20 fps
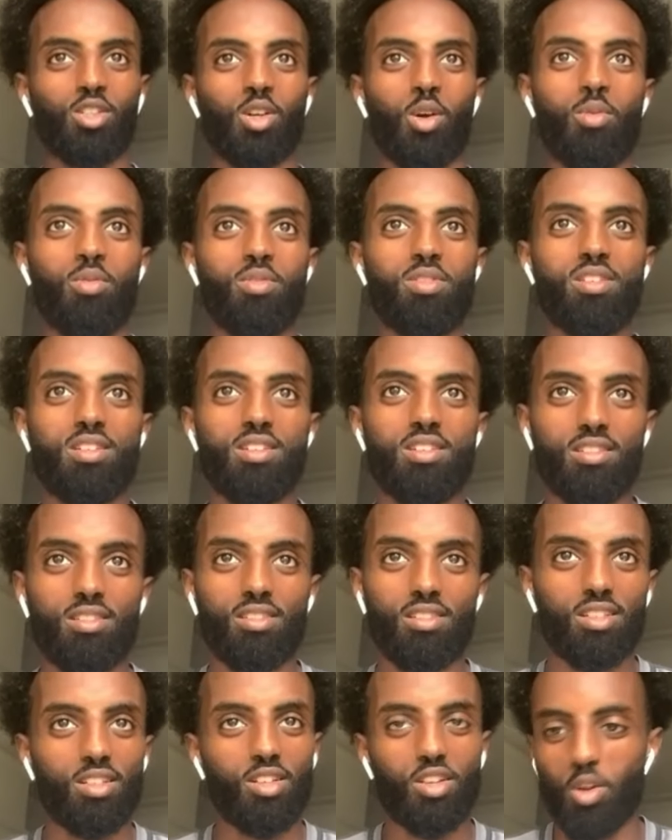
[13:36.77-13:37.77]
So he
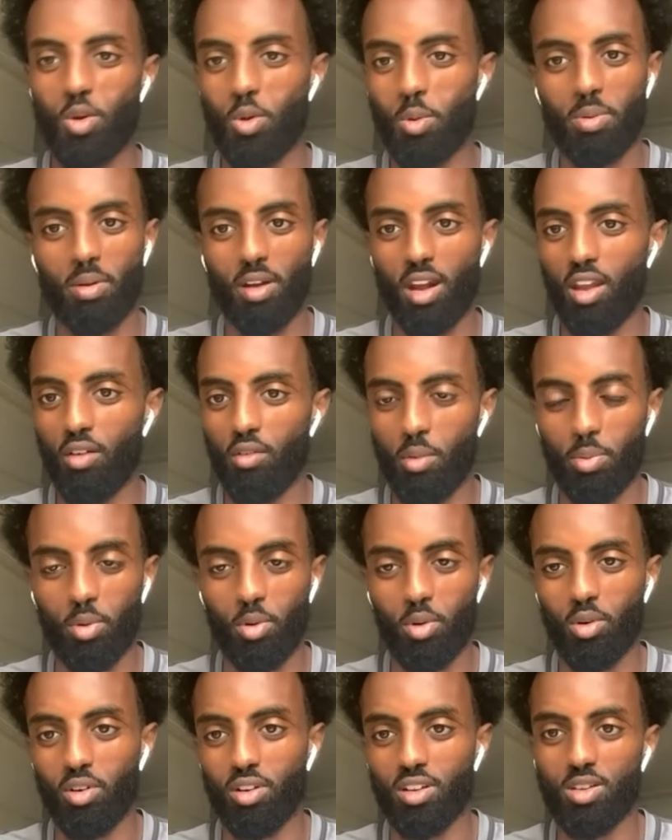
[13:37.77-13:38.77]
grew up in
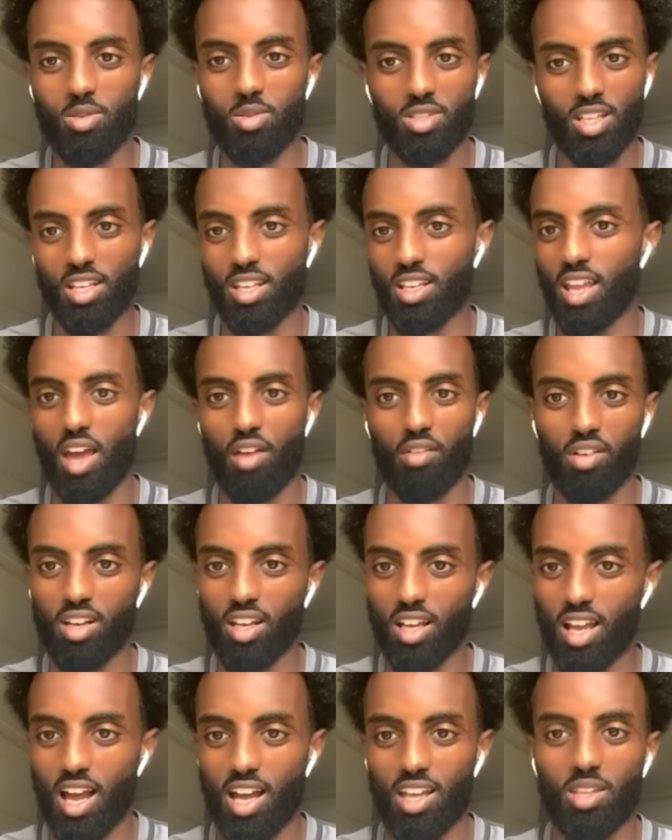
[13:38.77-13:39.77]
Liverpool, he was in
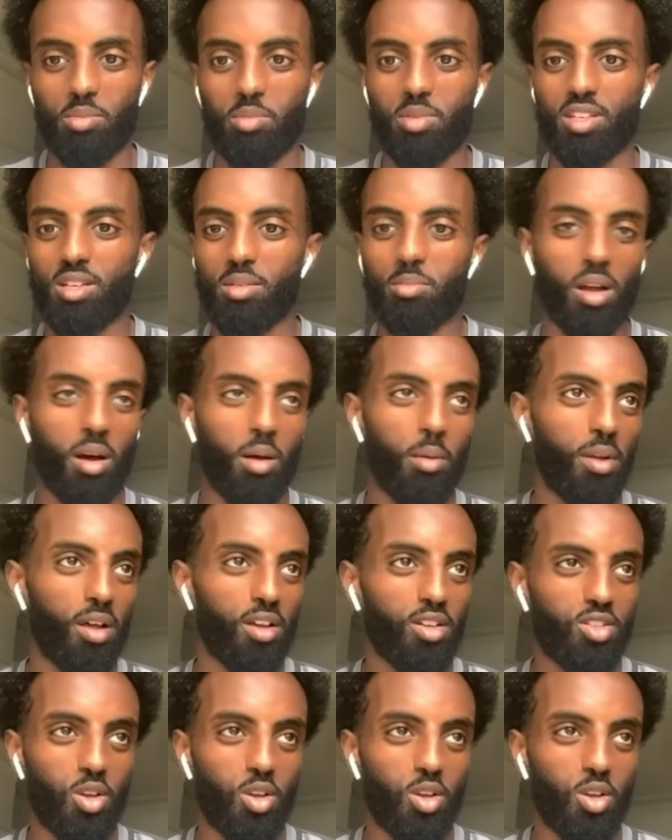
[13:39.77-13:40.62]
Everton Academy, blah blah.